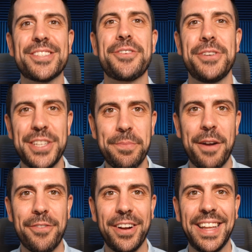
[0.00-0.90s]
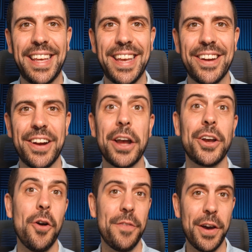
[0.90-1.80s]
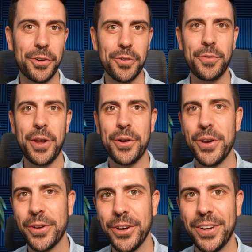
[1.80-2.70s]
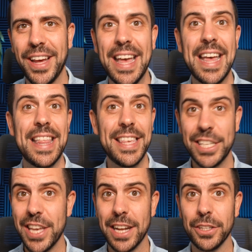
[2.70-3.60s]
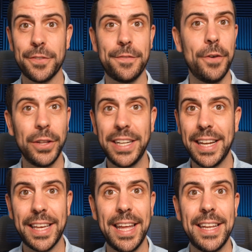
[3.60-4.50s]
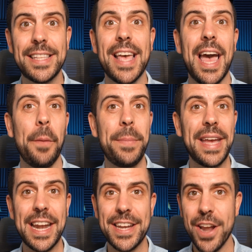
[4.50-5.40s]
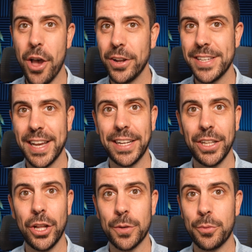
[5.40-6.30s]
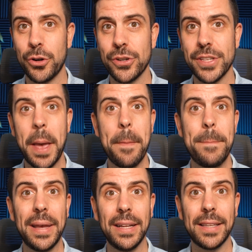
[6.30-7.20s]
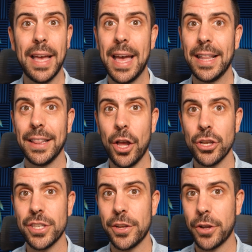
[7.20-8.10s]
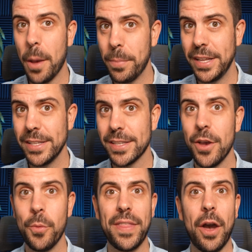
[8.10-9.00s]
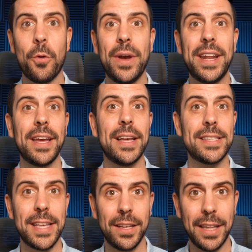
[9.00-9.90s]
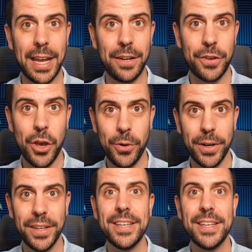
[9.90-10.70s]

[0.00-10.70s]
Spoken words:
Christian Peverelli here, co-founder of We Are No-Code. This channel is fully dedicated to helping non-technical entrepreneurs build and launch their companies without writing a single line of code.